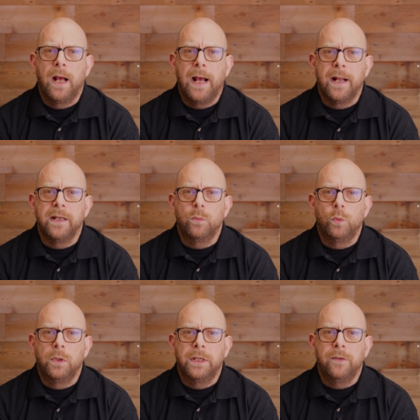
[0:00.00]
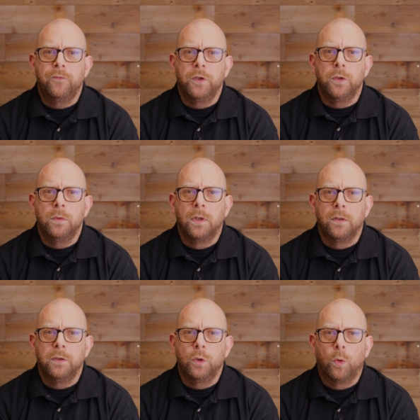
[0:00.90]
and it will give you
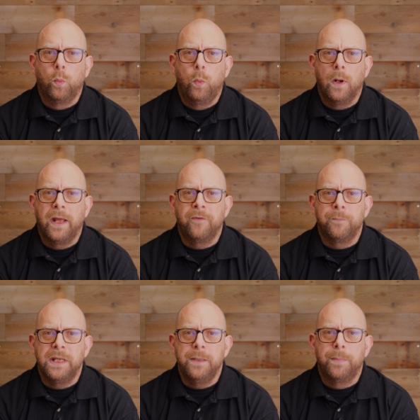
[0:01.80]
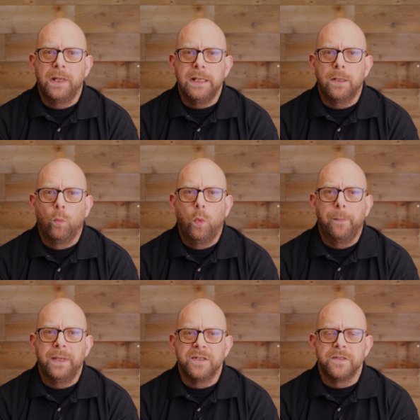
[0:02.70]
your FPP web
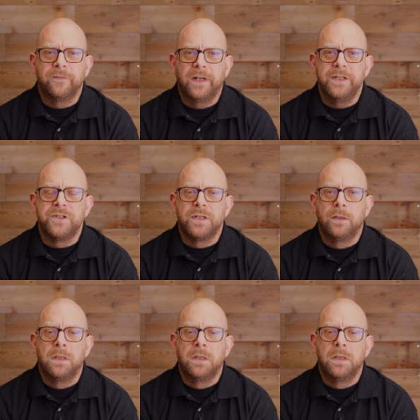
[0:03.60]
interface